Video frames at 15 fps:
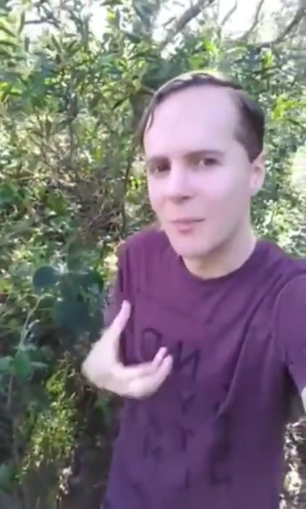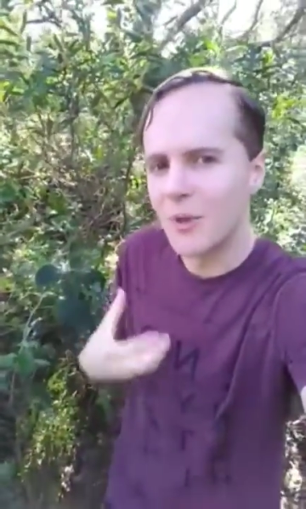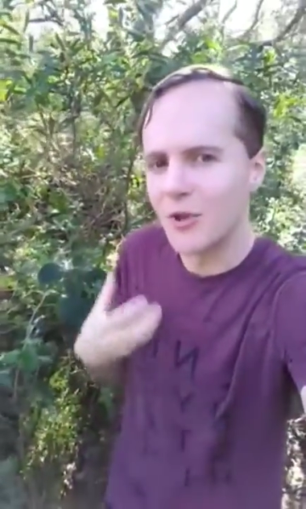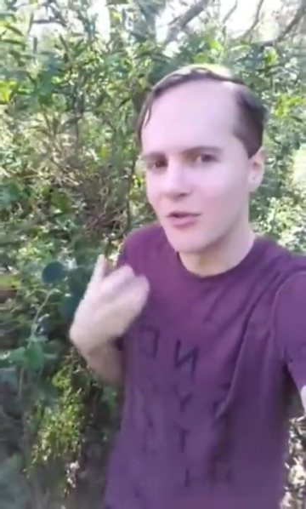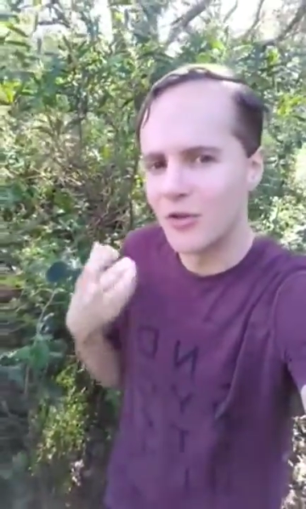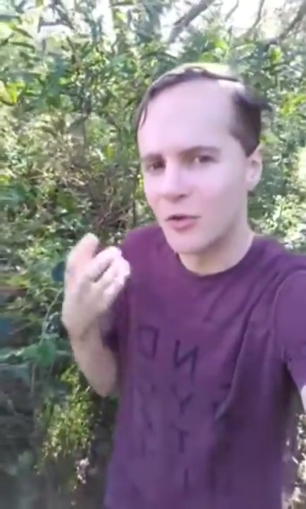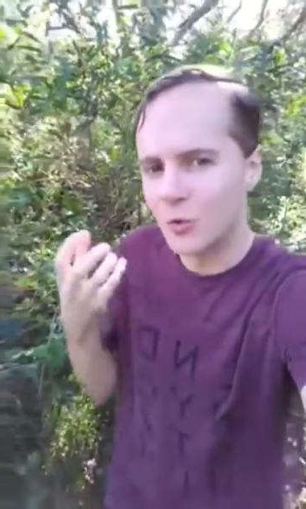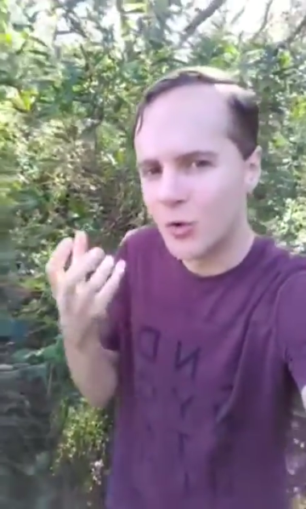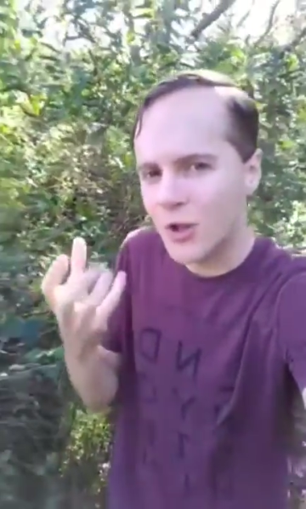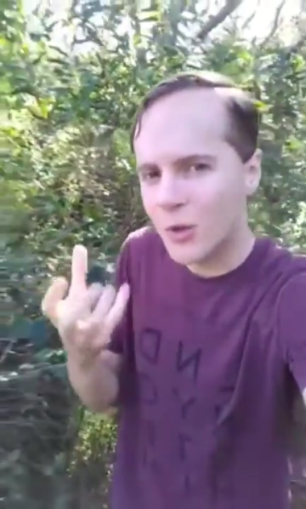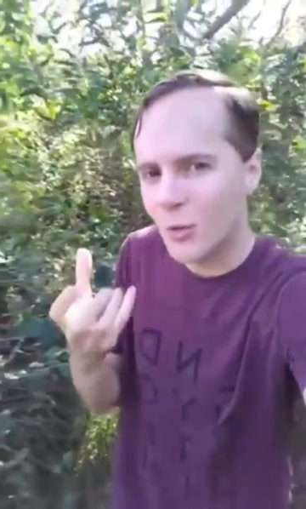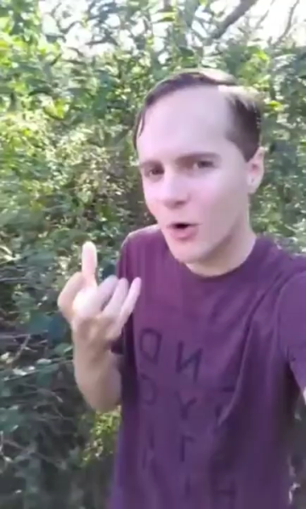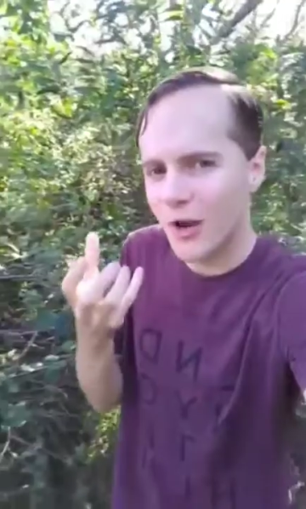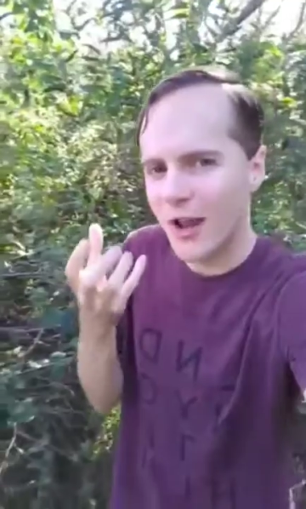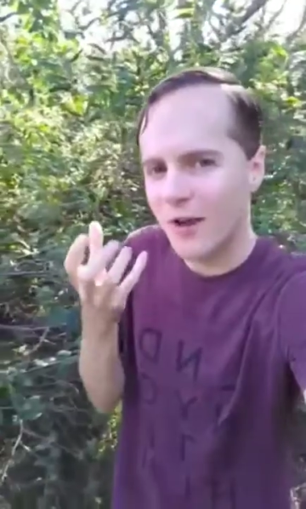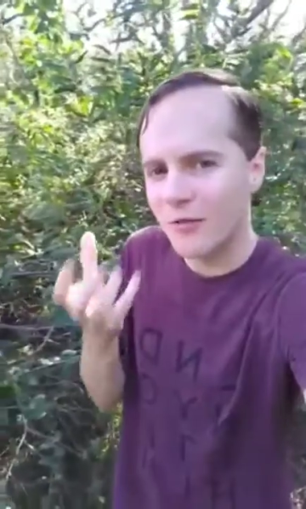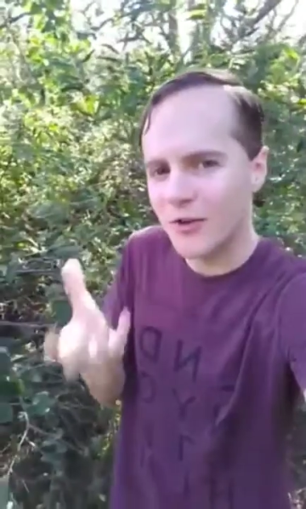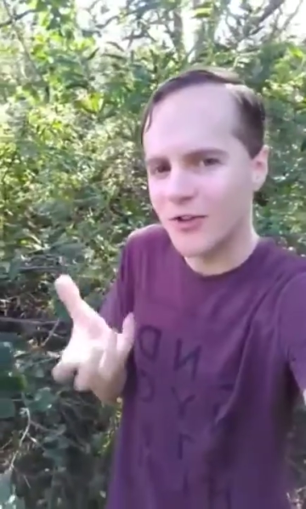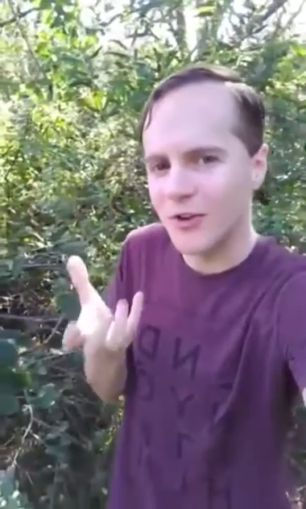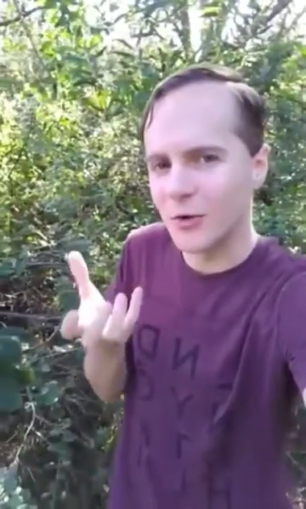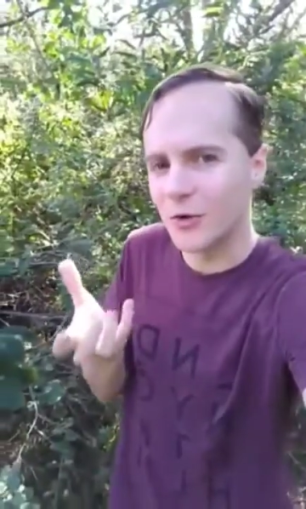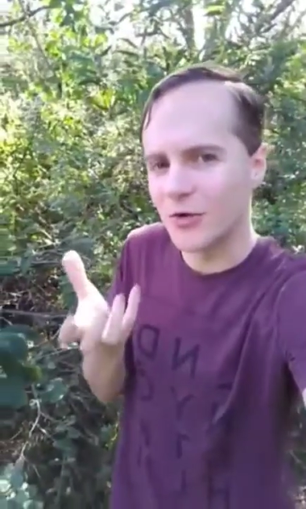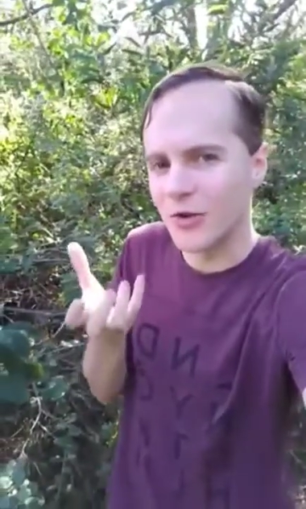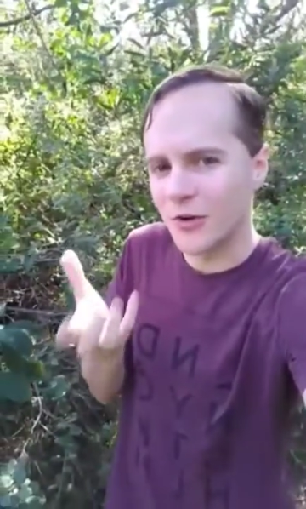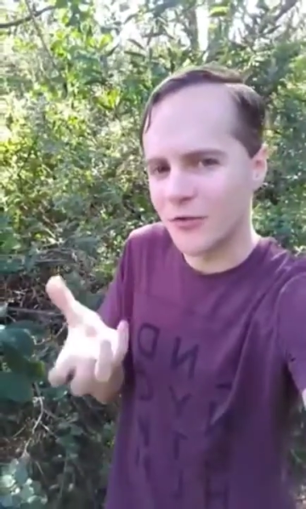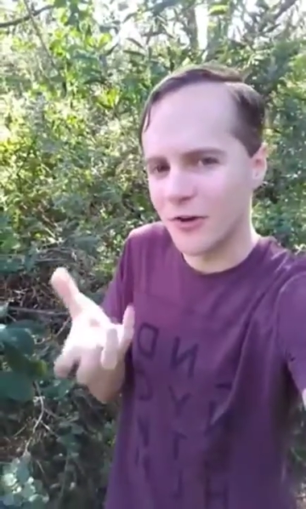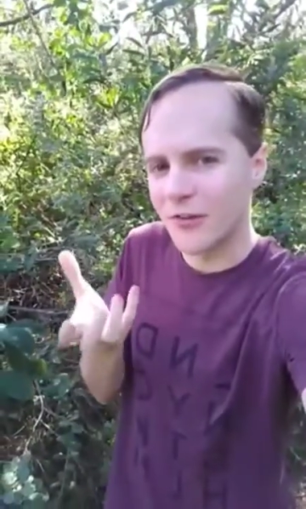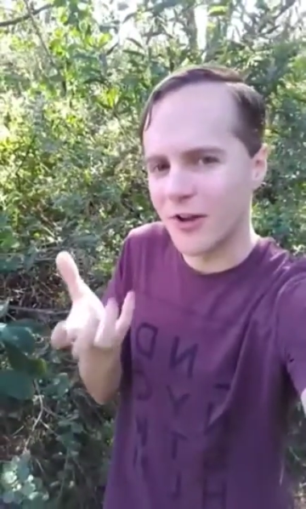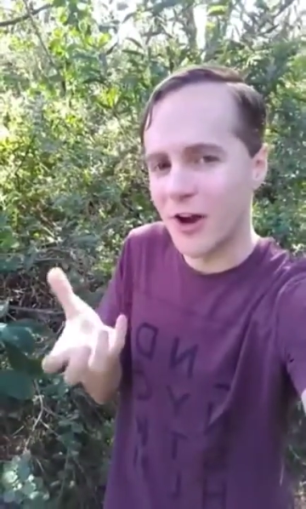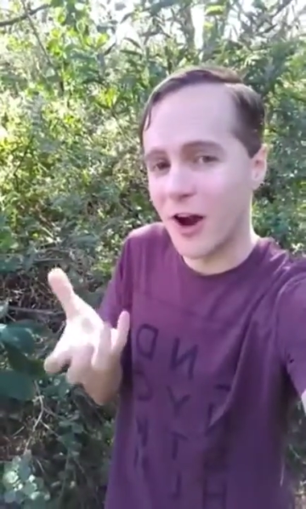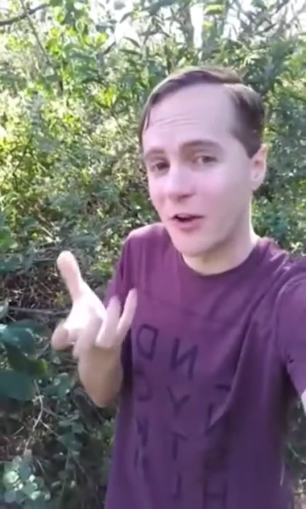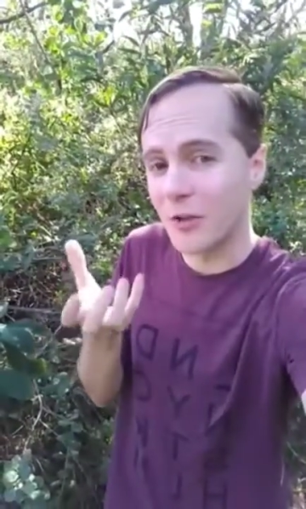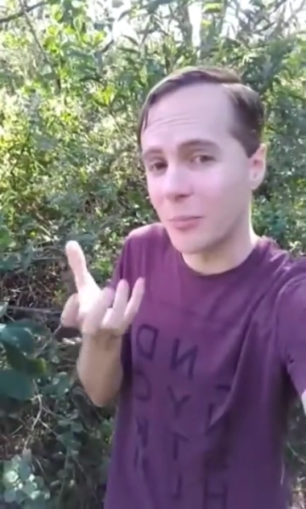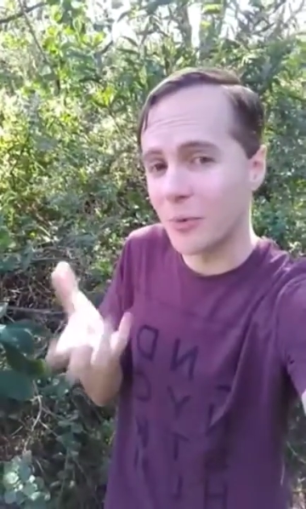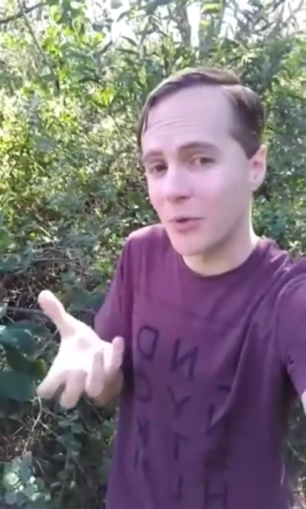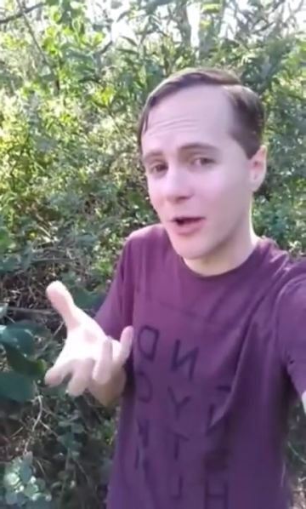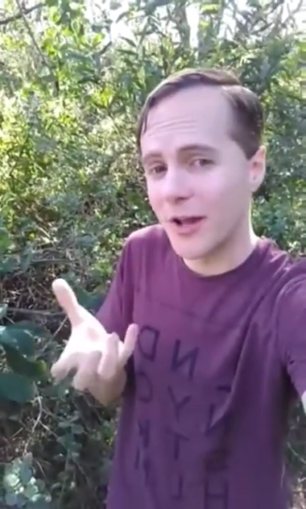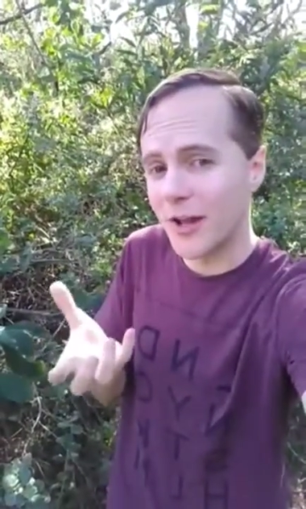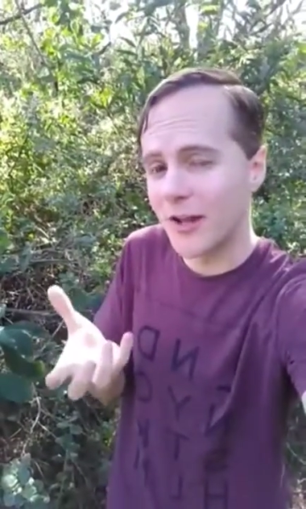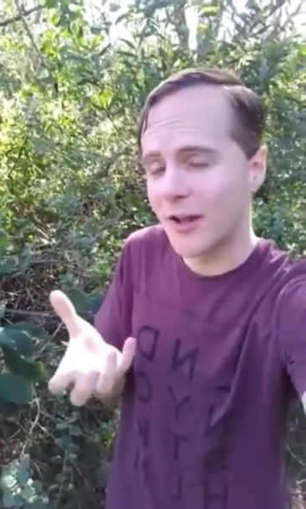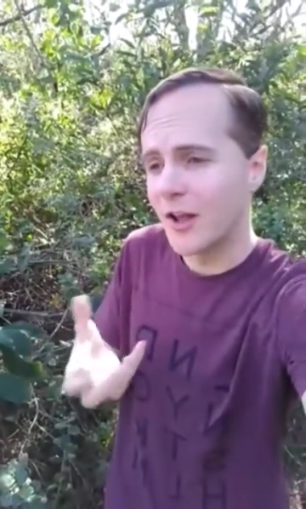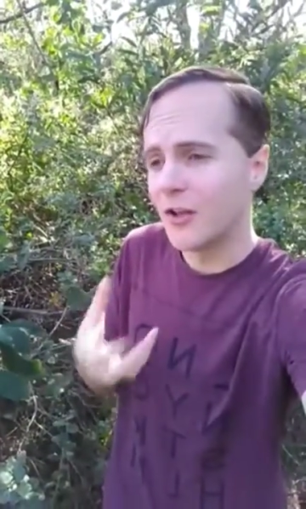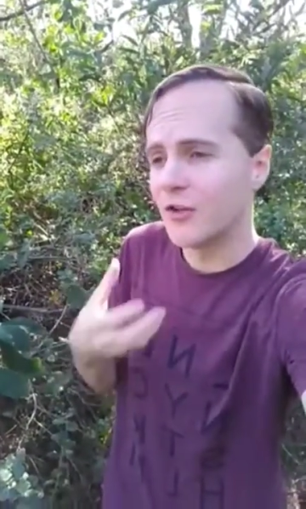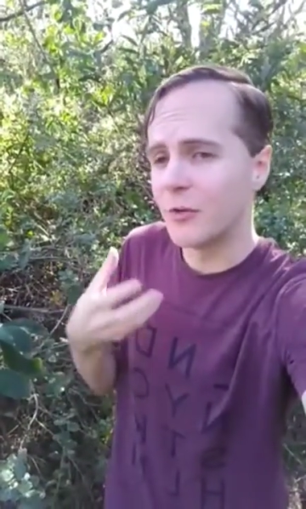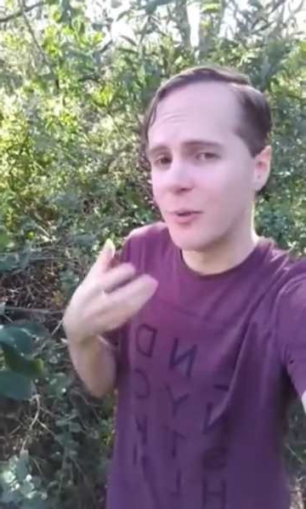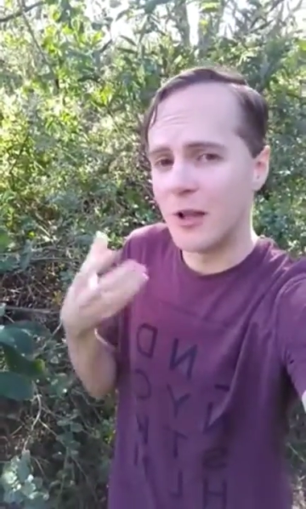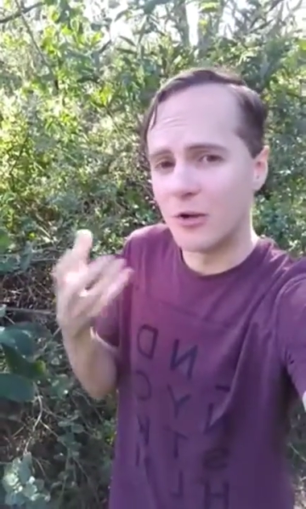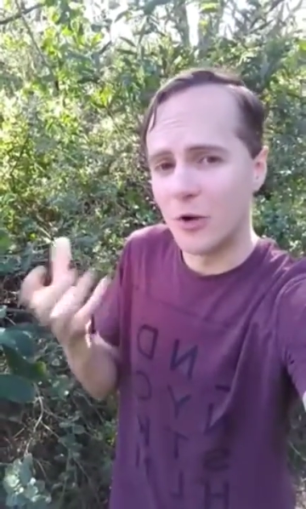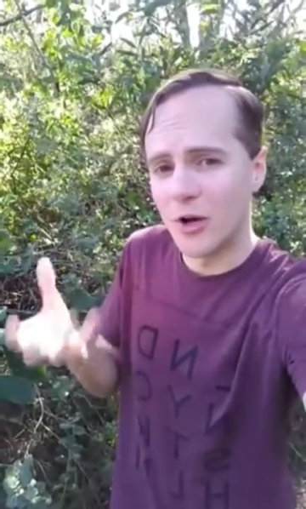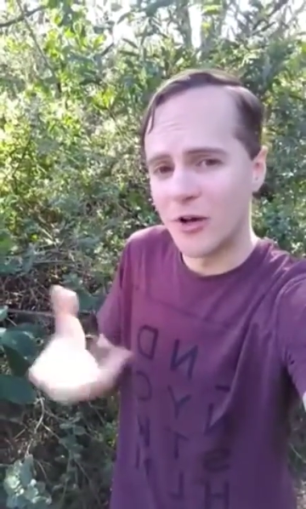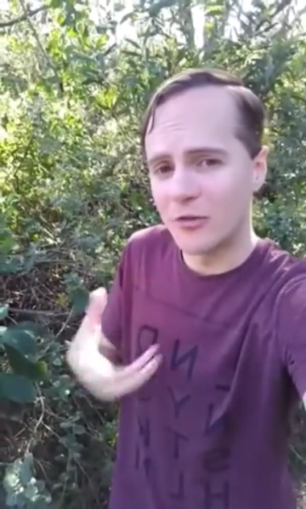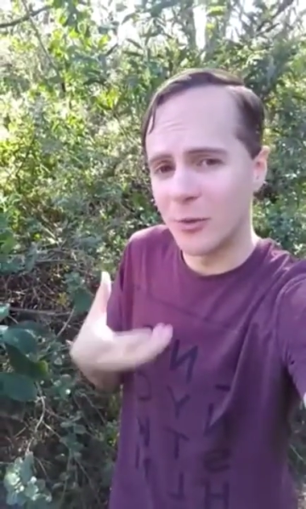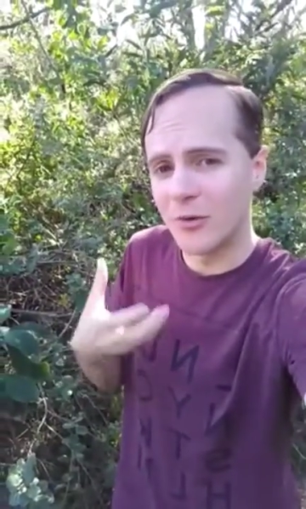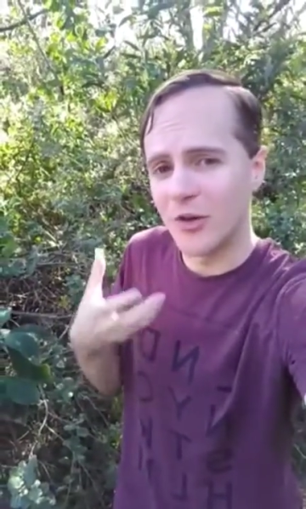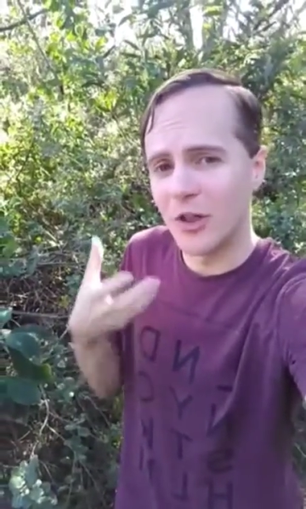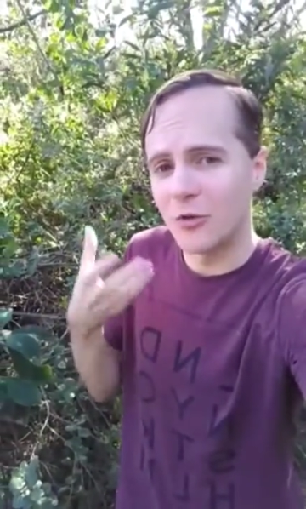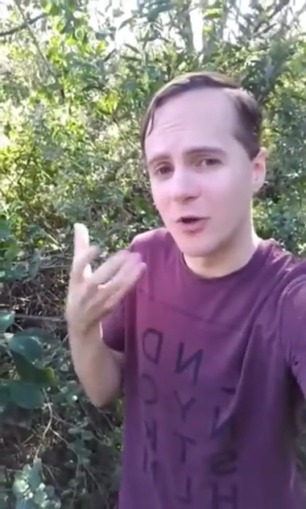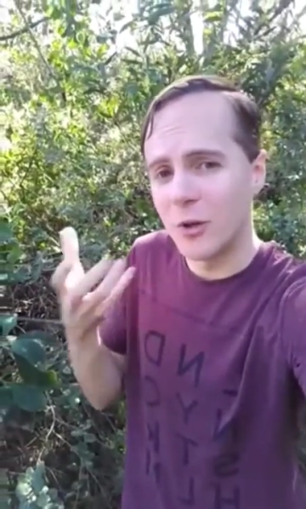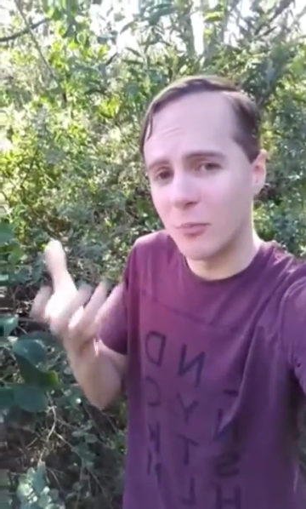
because you really want every single self-driving car on the planet to be learning from each other and